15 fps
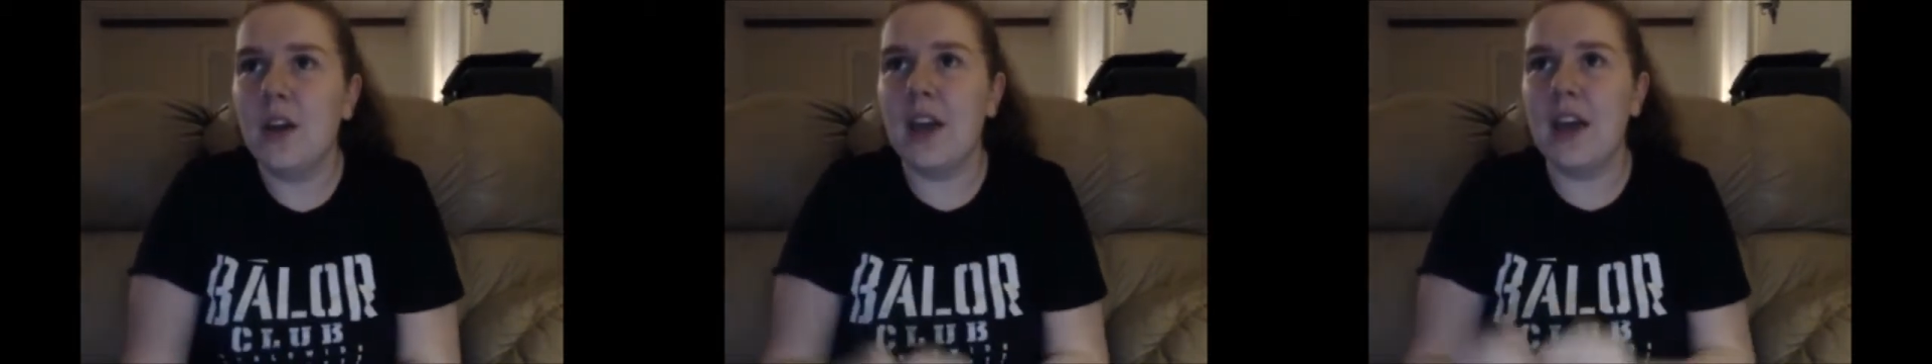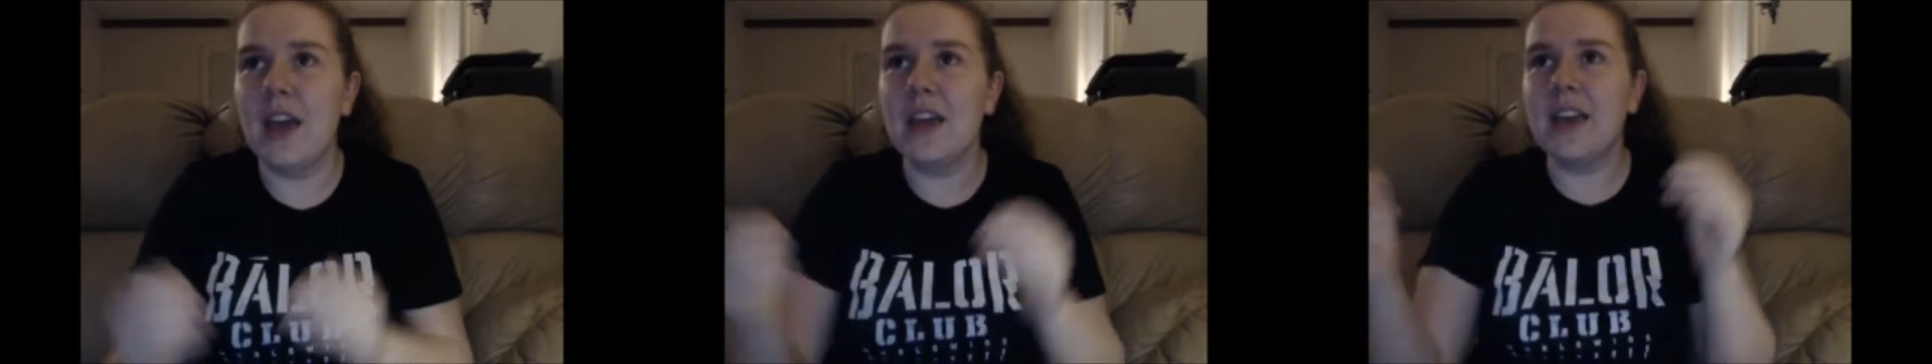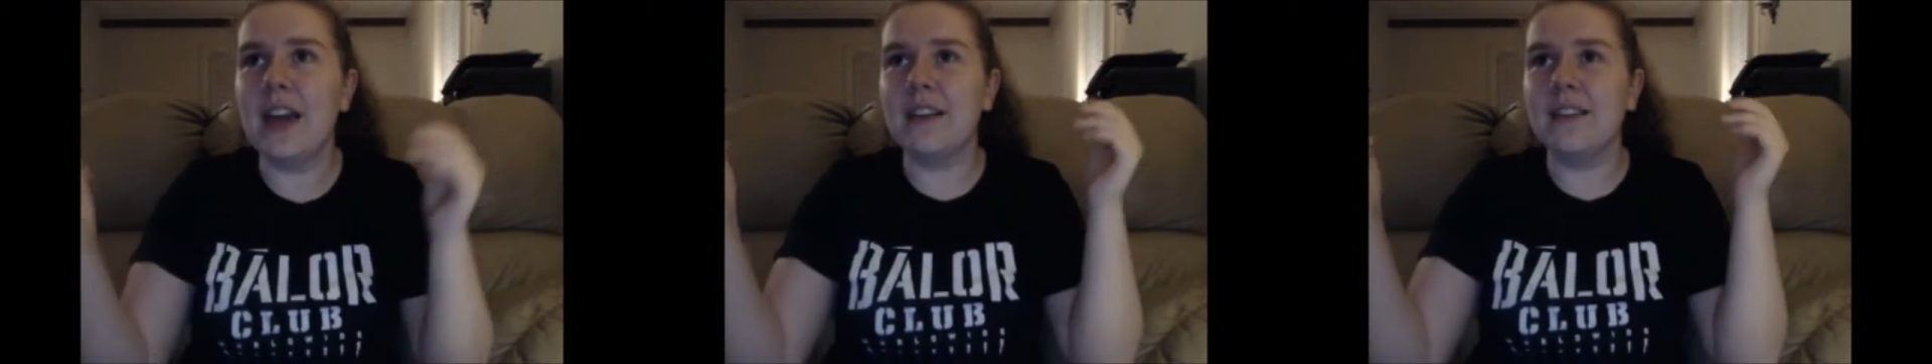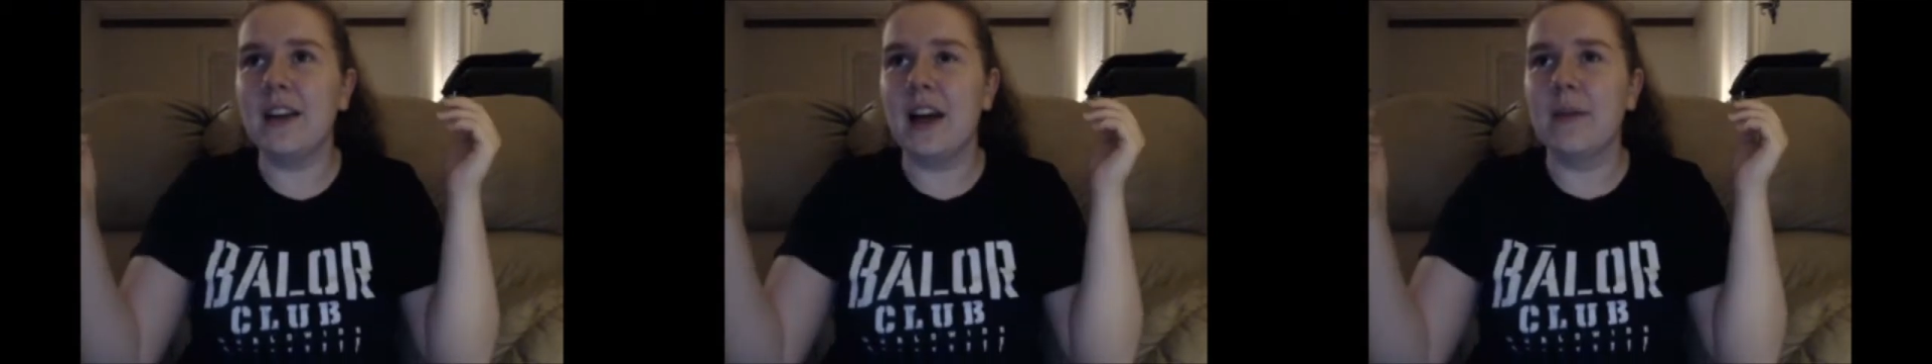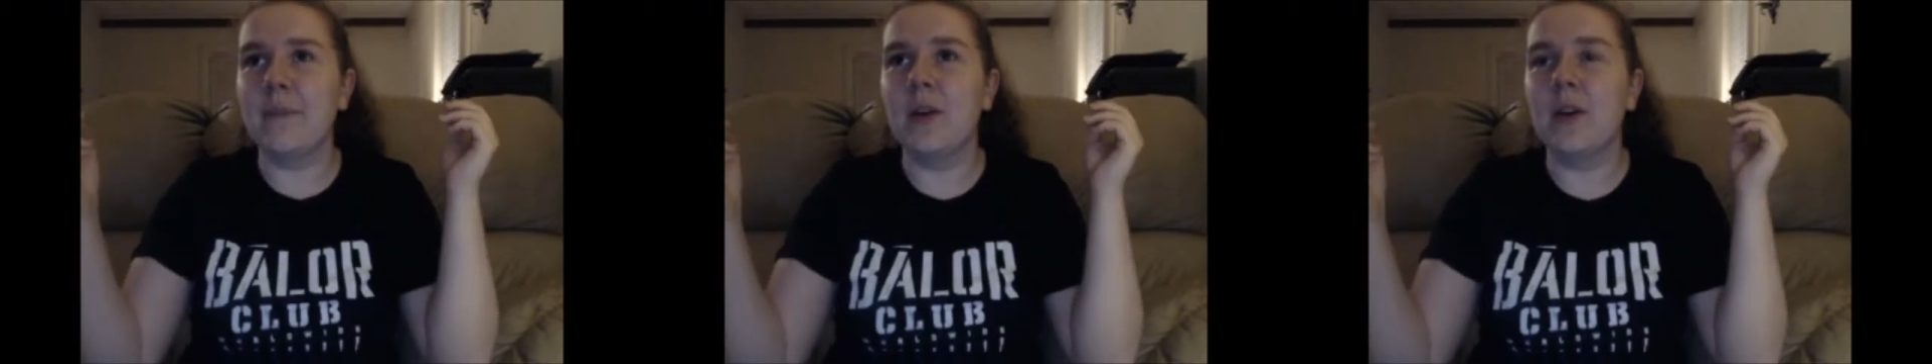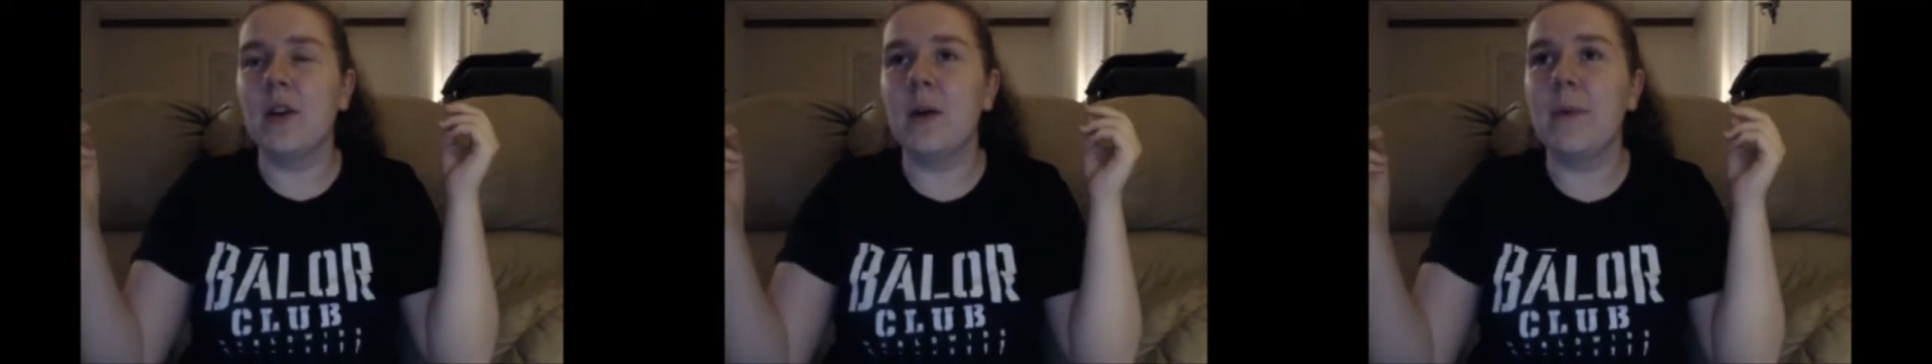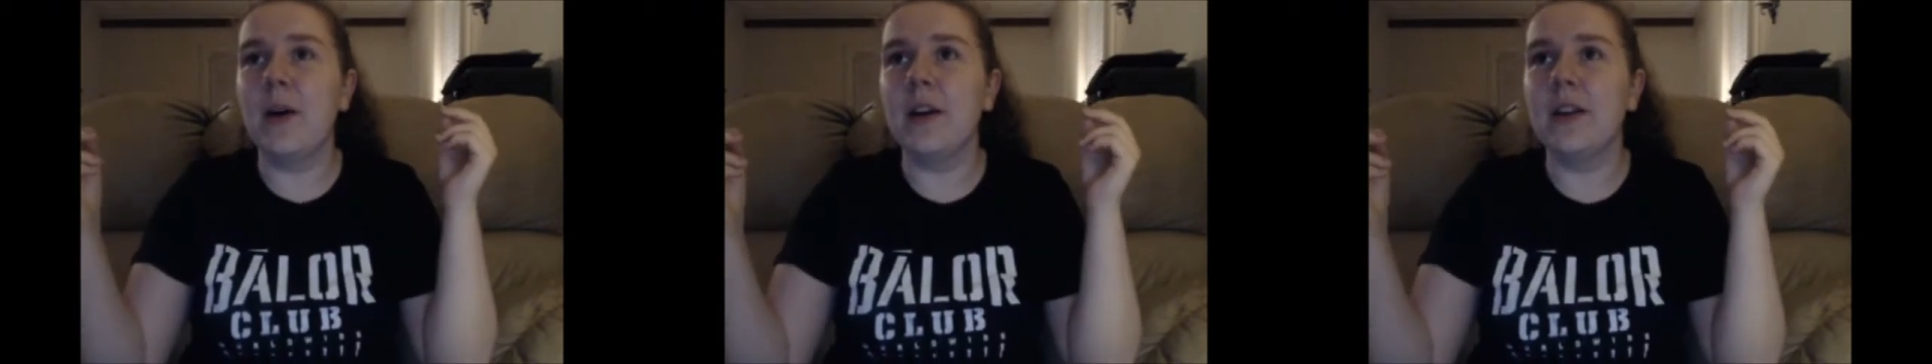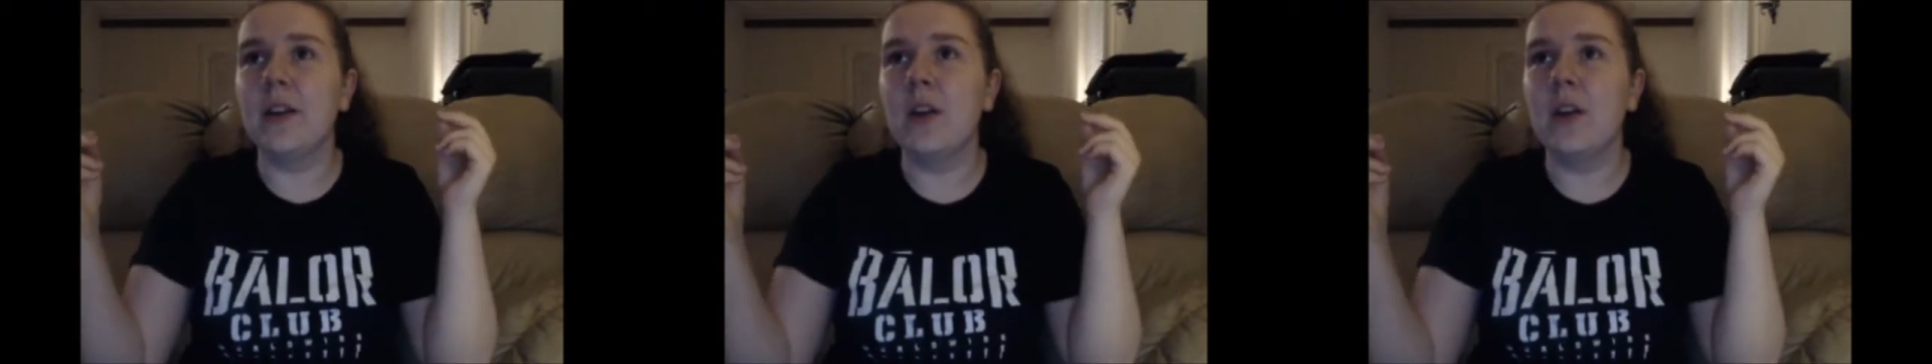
AA time, come on.